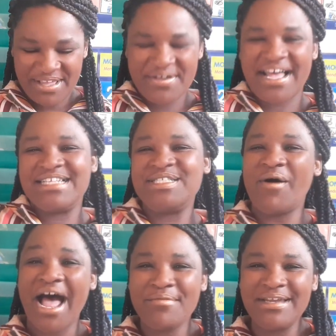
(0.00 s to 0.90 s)
you guys, so
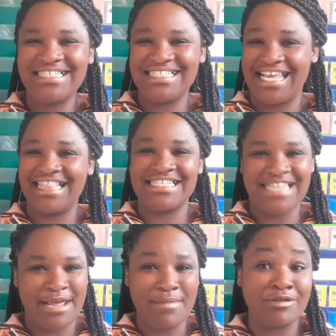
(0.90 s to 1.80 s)
I wanted to take this
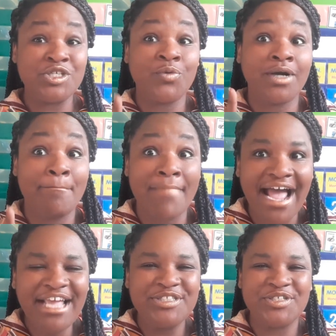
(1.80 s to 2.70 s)
time out to
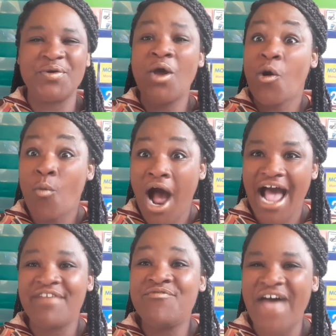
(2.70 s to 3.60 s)
remind you
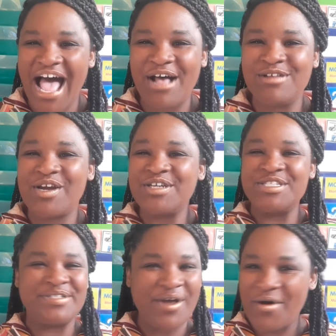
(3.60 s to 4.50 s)
why vowels are
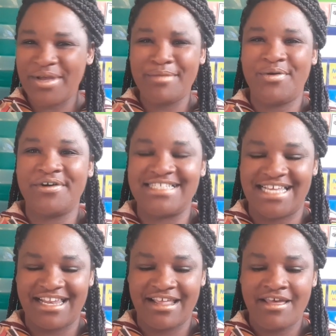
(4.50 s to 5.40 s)
so important.
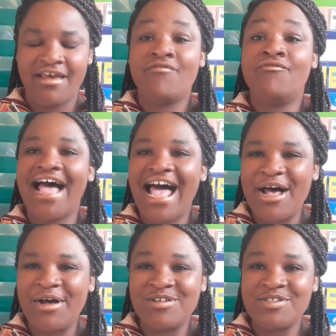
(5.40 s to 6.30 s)

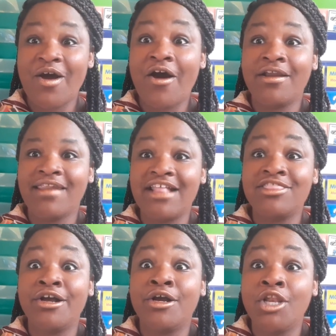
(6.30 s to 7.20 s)
Vowels are like the
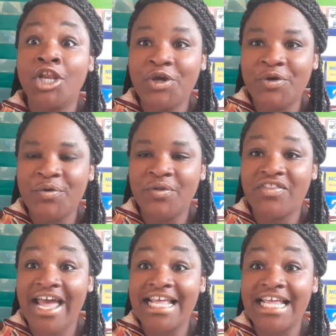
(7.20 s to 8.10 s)
glue
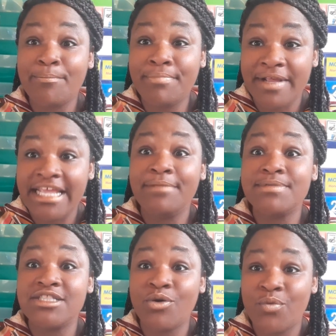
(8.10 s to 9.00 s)
that keeps
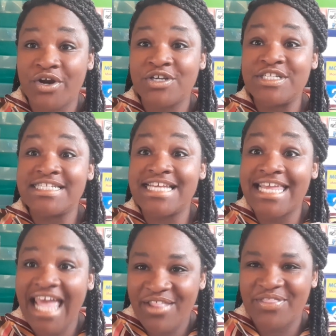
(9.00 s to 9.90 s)
the words
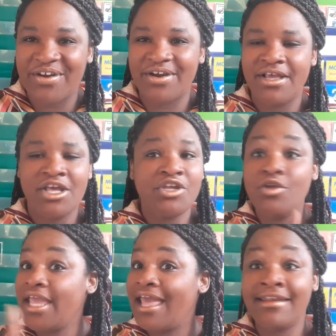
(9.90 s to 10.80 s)
together. You
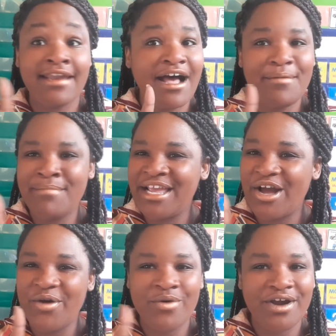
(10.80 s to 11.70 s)
cannot make a
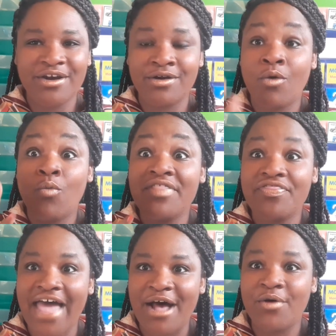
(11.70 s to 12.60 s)
word
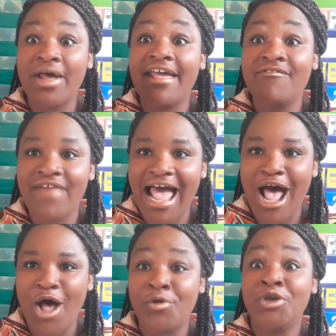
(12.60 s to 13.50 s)
without a
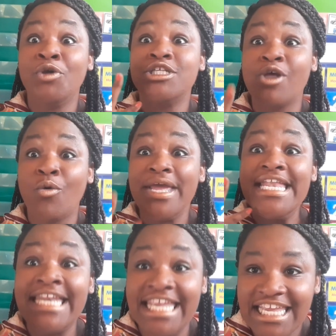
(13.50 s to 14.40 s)
vowel. So we
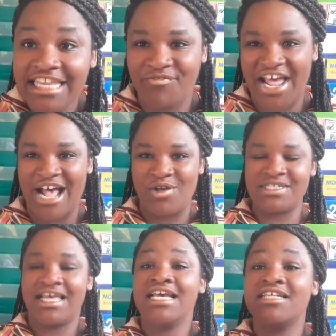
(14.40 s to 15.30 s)
need vowels
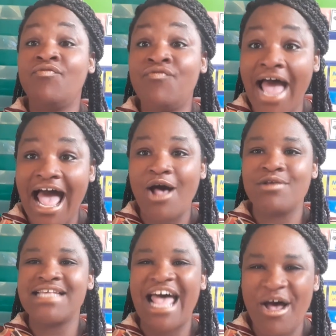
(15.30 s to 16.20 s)
because vowels
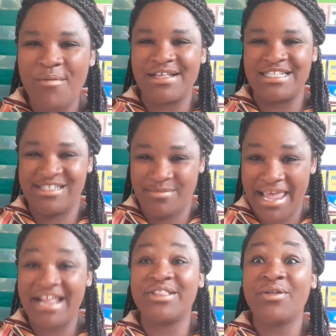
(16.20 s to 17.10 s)
help us to make
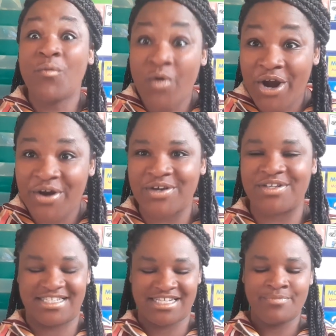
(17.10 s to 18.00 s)

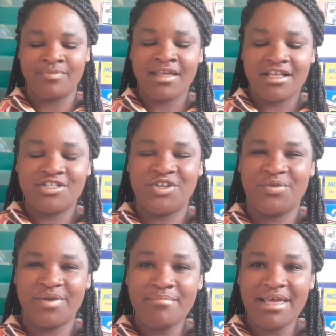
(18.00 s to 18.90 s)
words. Do you
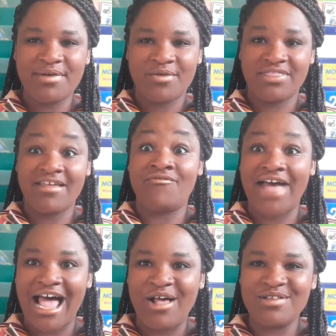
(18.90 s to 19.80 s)
remember what the
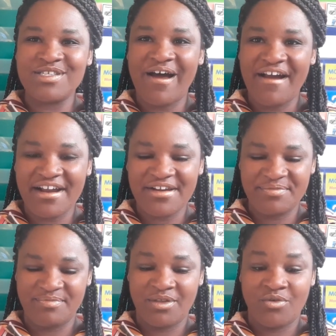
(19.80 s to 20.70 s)
vowels are?
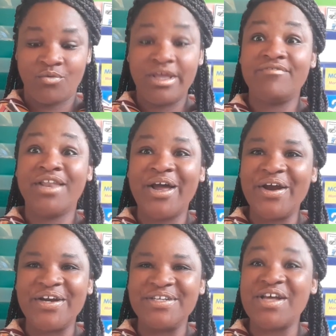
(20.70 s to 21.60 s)
We've
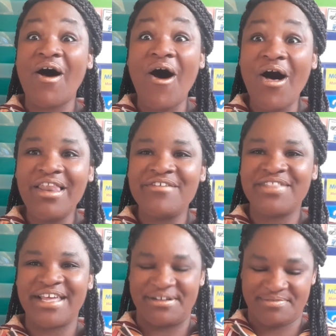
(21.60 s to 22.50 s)
learned all of
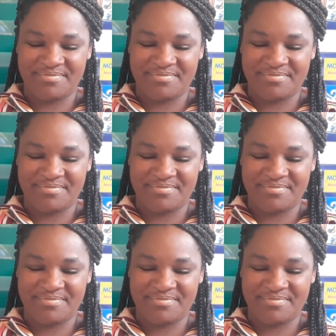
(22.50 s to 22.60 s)
them.